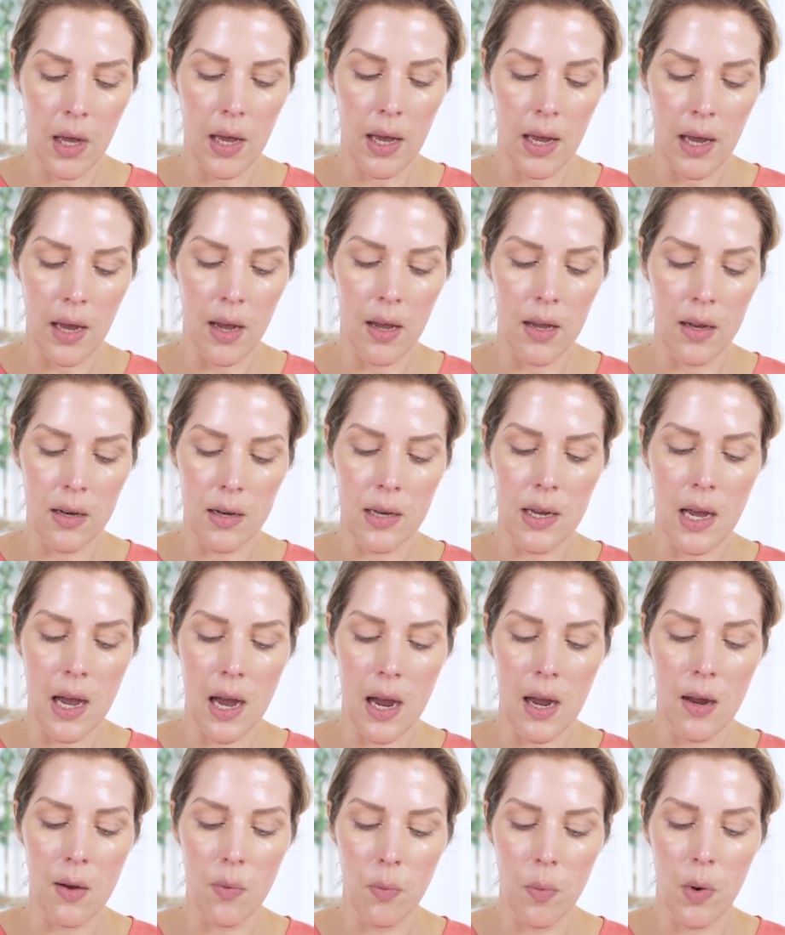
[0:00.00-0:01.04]
And
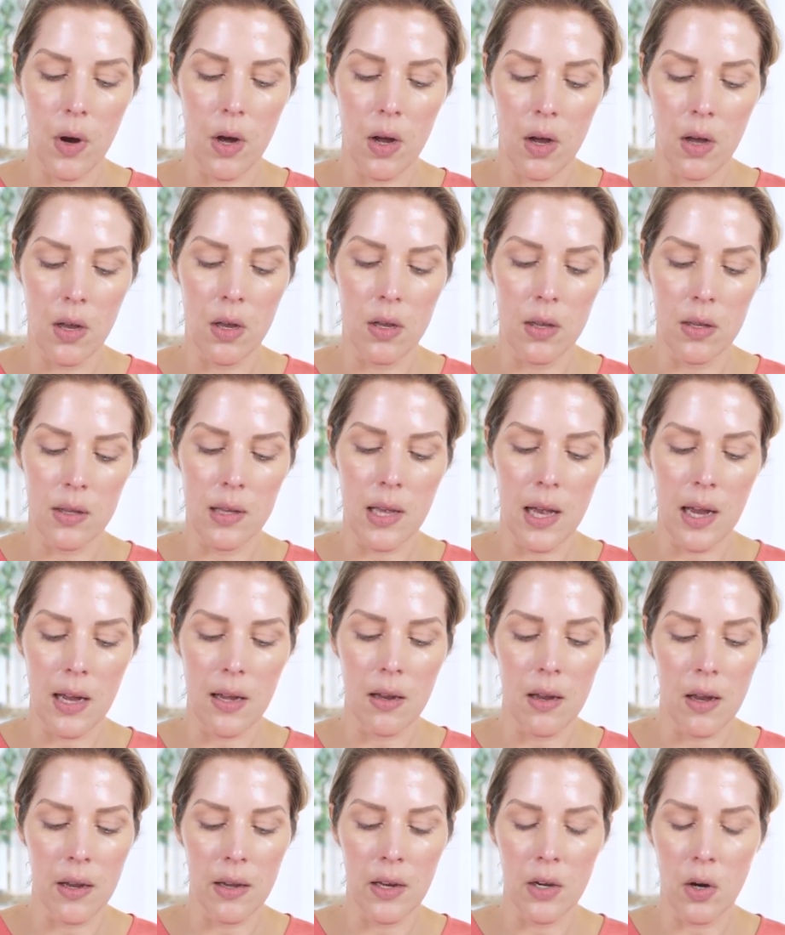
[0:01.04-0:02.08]
I was,
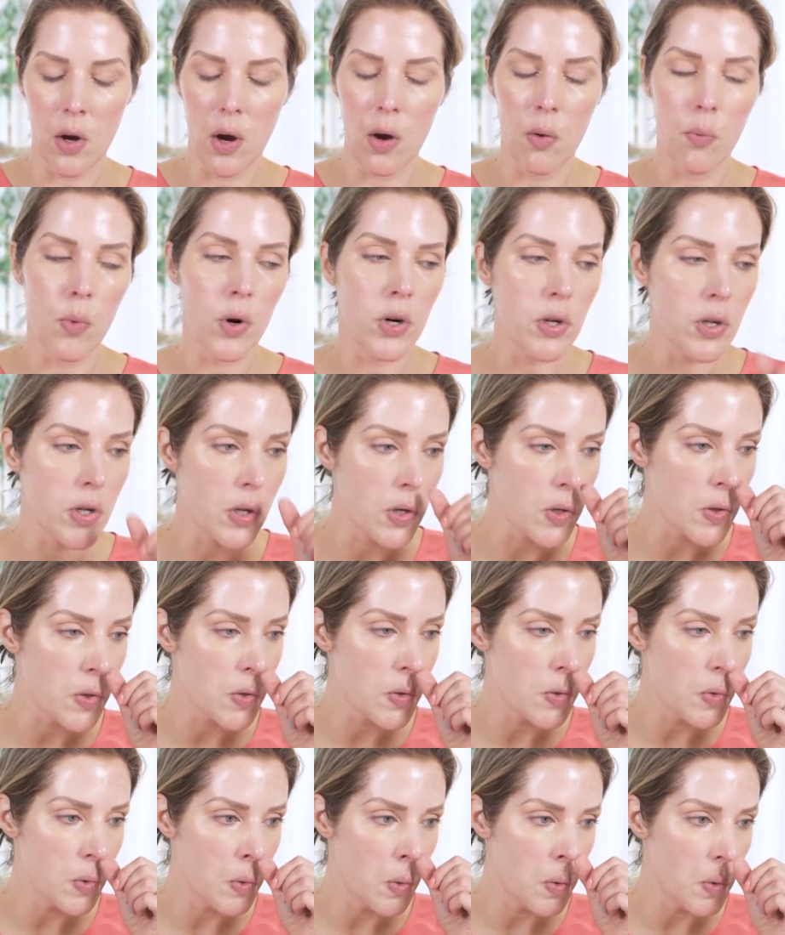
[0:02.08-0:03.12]
I, you know, I worked at a
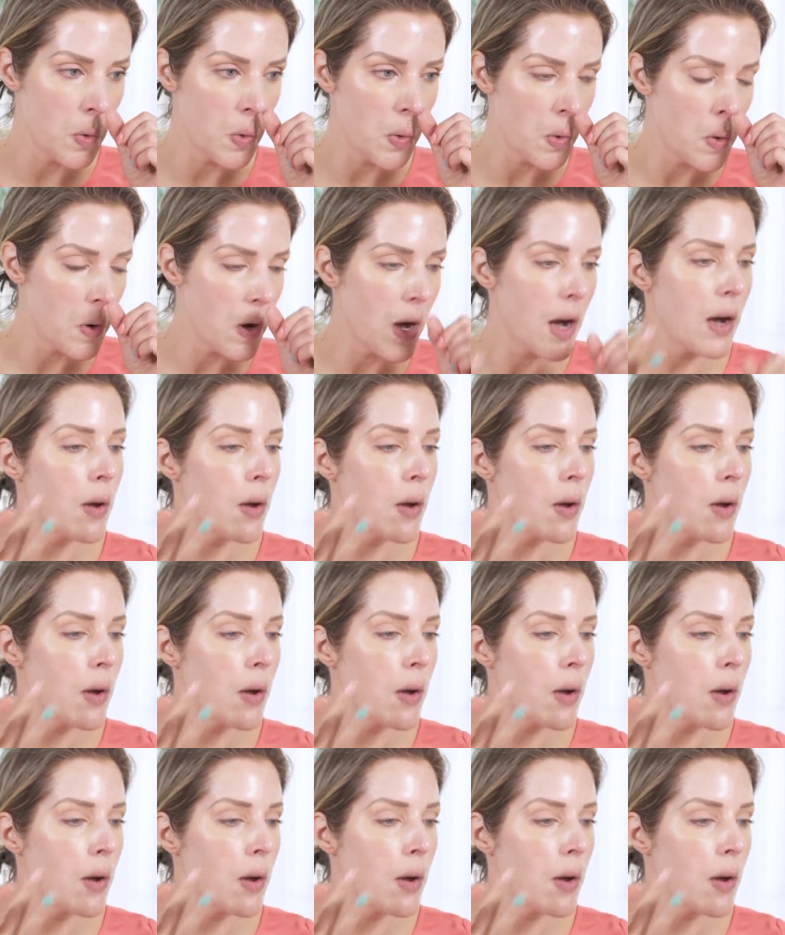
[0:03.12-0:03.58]
school.